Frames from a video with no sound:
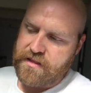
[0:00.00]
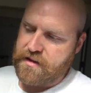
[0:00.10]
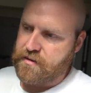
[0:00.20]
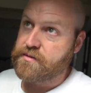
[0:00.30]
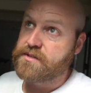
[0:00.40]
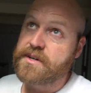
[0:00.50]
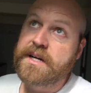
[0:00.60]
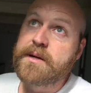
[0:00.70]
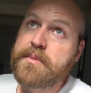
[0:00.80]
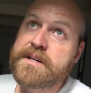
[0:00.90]
I thought was
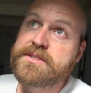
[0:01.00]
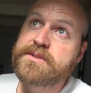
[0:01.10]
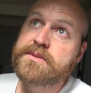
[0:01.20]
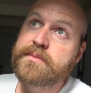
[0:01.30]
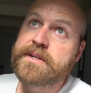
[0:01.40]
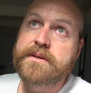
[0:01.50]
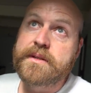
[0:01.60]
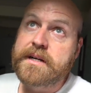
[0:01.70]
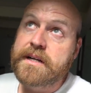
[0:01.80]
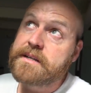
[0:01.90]
trying to buzz through the window
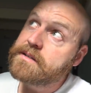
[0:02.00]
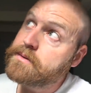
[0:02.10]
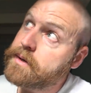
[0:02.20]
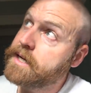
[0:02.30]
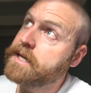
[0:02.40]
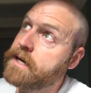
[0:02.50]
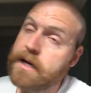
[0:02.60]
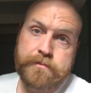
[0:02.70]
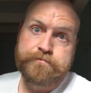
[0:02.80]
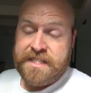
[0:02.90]
there, and I don't know where he ended
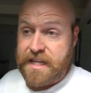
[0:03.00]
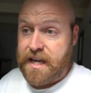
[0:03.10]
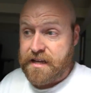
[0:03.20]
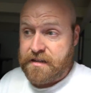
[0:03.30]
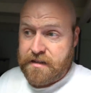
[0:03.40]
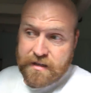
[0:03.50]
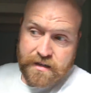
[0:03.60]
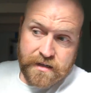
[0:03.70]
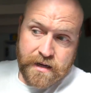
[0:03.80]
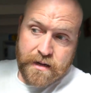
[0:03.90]
up. Today,
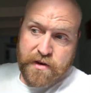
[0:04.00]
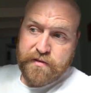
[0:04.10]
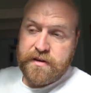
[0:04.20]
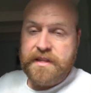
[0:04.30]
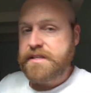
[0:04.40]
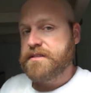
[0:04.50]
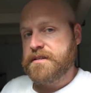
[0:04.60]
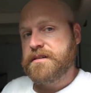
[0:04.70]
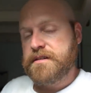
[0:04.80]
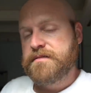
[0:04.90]
uh, my friend
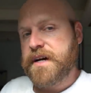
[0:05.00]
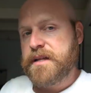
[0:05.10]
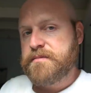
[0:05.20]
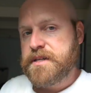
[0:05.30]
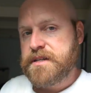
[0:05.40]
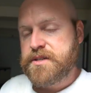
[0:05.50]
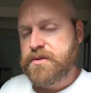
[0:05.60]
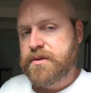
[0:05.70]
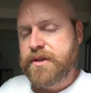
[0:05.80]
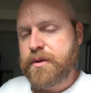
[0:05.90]
Lindsey invited me
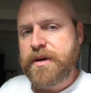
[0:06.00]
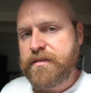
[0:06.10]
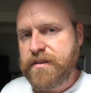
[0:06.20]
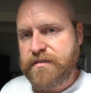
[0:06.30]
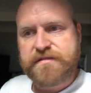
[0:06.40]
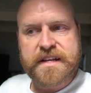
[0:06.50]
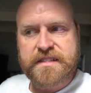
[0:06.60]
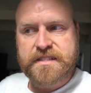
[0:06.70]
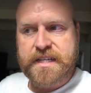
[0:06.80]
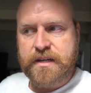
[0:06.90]
to a little bit of an
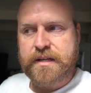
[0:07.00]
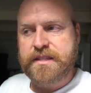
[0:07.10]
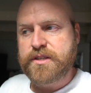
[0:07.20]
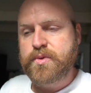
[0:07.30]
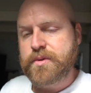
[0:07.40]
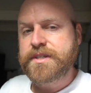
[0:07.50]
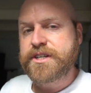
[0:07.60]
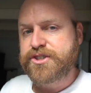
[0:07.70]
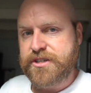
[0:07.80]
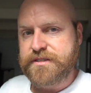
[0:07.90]
event down at the Tour
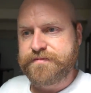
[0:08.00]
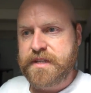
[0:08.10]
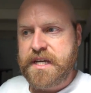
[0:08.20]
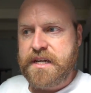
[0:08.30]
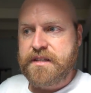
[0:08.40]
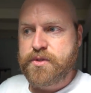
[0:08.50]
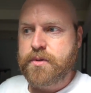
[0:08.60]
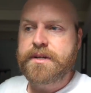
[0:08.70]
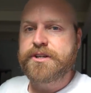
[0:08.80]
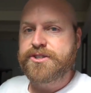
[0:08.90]
d'Argent. The
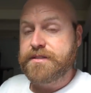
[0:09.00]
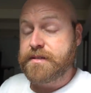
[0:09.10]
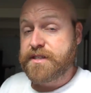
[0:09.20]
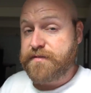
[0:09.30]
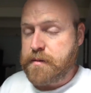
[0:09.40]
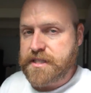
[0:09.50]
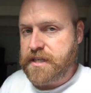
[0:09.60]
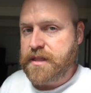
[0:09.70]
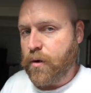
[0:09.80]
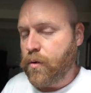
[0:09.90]
Tour d'Argent is
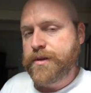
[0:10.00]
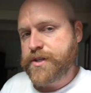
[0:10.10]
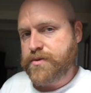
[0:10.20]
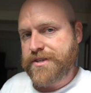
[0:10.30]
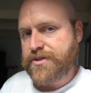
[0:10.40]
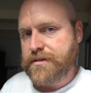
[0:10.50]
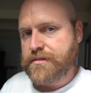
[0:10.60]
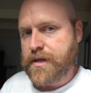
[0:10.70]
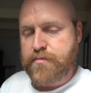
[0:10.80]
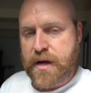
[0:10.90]
famously the oldest restaurant
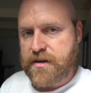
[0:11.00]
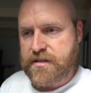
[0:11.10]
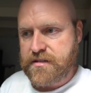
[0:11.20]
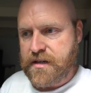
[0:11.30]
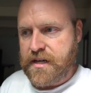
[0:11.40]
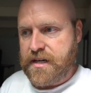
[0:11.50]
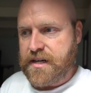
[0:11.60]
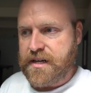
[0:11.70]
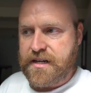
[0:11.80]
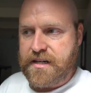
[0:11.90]
in Paris.
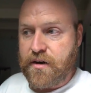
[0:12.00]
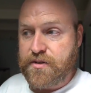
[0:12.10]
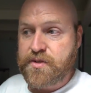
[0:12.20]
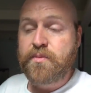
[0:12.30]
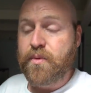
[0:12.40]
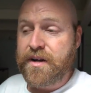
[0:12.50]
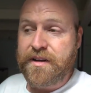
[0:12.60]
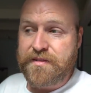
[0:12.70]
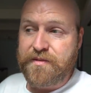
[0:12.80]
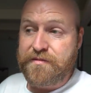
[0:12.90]
Uh, also, one
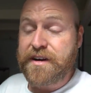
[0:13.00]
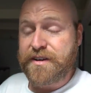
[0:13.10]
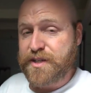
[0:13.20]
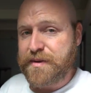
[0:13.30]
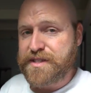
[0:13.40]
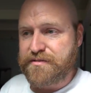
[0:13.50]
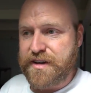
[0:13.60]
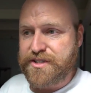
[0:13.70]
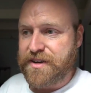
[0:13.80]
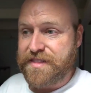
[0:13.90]
of a very expensive
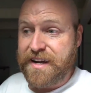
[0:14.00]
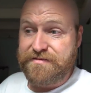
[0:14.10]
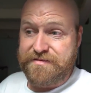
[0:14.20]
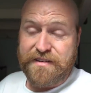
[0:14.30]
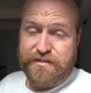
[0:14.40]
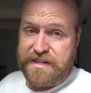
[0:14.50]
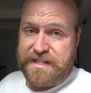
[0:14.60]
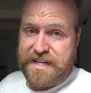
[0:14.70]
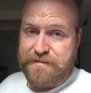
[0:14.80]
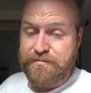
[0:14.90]
restaurant that I've never
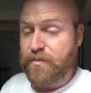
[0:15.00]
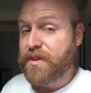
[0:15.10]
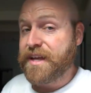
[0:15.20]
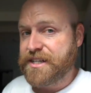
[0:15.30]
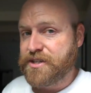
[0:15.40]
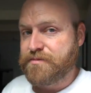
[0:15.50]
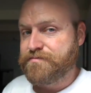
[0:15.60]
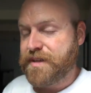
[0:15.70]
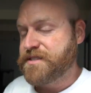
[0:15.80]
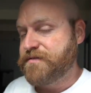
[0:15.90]
eaten at. Would like to.
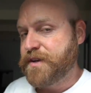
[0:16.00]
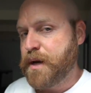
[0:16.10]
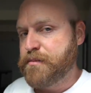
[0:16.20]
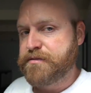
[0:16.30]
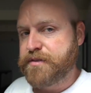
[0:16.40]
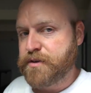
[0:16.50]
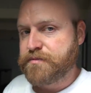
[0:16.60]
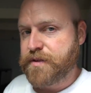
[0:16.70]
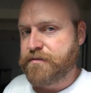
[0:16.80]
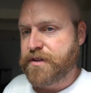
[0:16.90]
Has a phenomenal
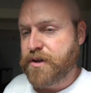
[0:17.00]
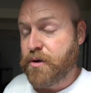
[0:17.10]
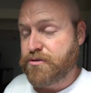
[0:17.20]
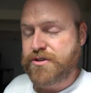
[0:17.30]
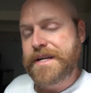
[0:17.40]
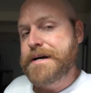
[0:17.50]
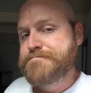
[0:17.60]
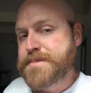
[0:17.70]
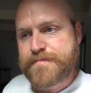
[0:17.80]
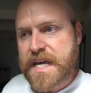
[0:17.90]
view of the Notre
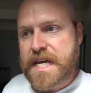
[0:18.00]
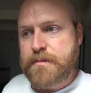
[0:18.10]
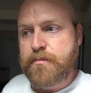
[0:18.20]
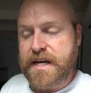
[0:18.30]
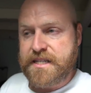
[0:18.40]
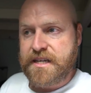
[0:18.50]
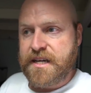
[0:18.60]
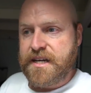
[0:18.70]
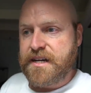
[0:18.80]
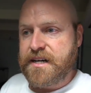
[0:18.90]
Dame, but
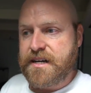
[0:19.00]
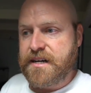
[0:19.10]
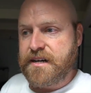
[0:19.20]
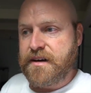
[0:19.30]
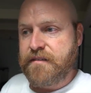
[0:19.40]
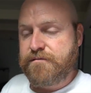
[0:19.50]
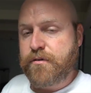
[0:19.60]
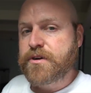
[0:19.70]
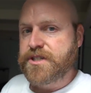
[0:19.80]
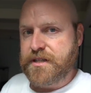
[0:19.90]
uh,
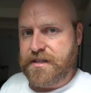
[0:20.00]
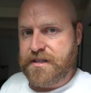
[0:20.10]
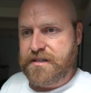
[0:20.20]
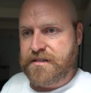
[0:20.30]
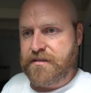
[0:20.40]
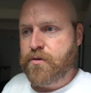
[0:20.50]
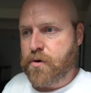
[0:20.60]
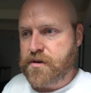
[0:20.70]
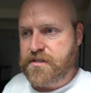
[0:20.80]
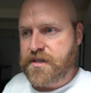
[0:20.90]
unfortunately, of
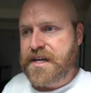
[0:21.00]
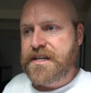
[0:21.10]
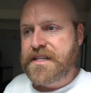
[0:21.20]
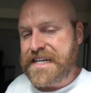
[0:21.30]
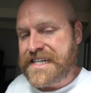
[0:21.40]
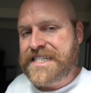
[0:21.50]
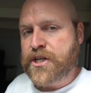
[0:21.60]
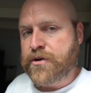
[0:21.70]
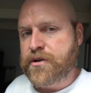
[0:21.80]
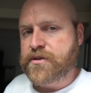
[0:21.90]
course, the
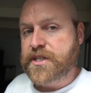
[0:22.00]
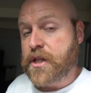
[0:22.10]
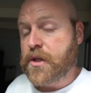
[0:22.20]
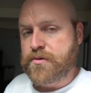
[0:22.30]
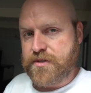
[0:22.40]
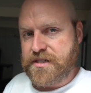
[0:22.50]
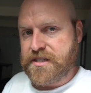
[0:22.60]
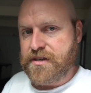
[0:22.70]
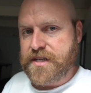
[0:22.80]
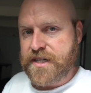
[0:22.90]
interior is closed
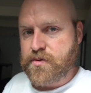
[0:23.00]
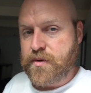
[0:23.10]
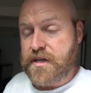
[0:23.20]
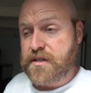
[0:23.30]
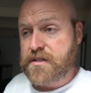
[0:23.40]
until next week.